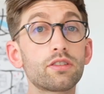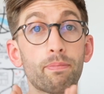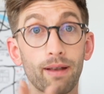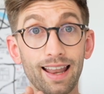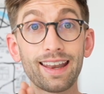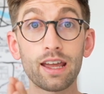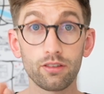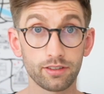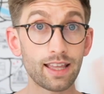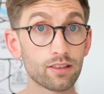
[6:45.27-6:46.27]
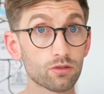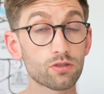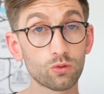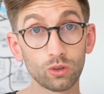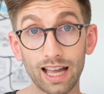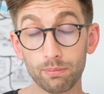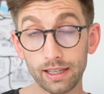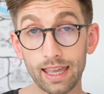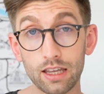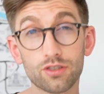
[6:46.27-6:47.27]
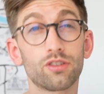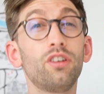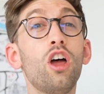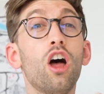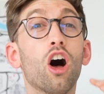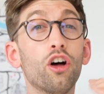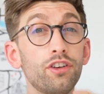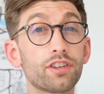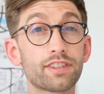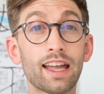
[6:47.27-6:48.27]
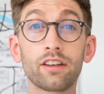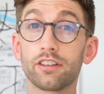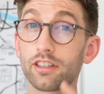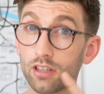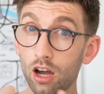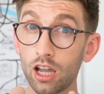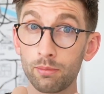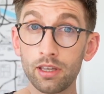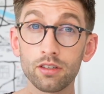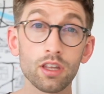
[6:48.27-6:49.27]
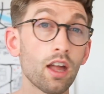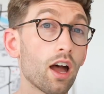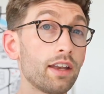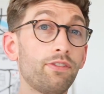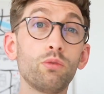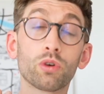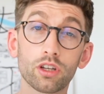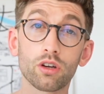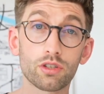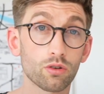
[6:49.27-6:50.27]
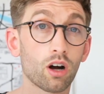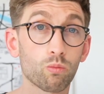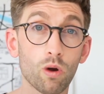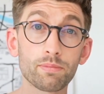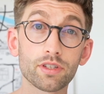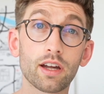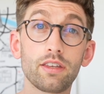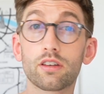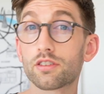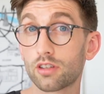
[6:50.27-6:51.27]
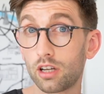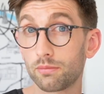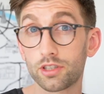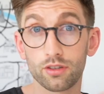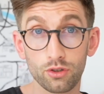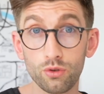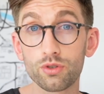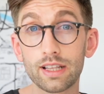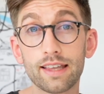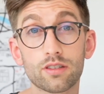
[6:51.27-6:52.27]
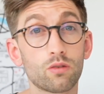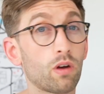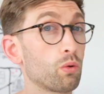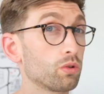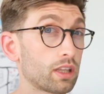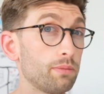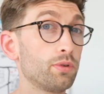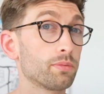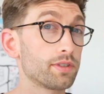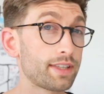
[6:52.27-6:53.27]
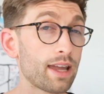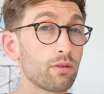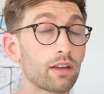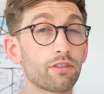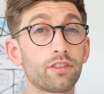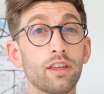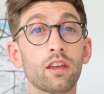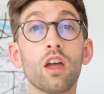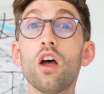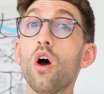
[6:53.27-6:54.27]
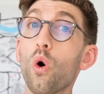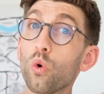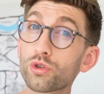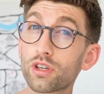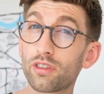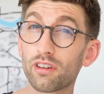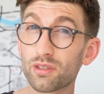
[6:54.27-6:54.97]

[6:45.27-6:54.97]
to plan out the dental school application, understand the timings, and if you want to go to our website, you can sign up to the newsletter where we'll keep you up to date with everything. Also, there are